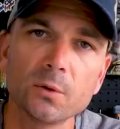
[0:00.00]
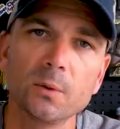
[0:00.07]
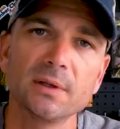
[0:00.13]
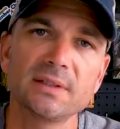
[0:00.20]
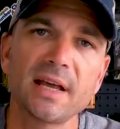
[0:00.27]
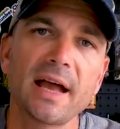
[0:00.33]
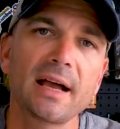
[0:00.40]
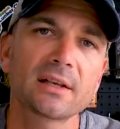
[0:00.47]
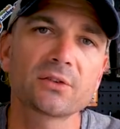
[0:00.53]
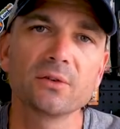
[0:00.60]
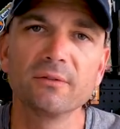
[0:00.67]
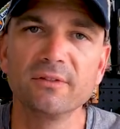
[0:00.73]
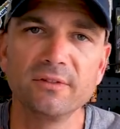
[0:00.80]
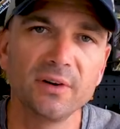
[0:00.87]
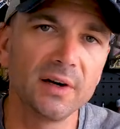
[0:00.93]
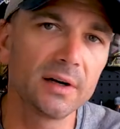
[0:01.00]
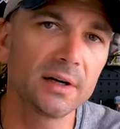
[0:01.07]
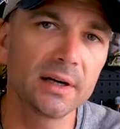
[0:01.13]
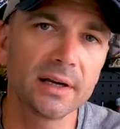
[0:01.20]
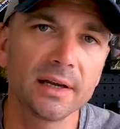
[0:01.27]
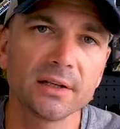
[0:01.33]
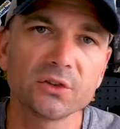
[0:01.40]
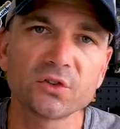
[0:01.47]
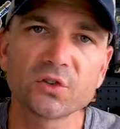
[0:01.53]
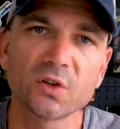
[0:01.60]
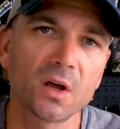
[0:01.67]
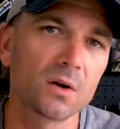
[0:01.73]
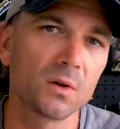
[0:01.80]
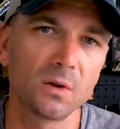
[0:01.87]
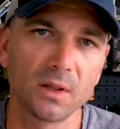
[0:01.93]
to attack some very
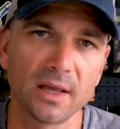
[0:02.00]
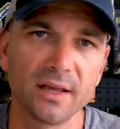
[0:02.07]
subtle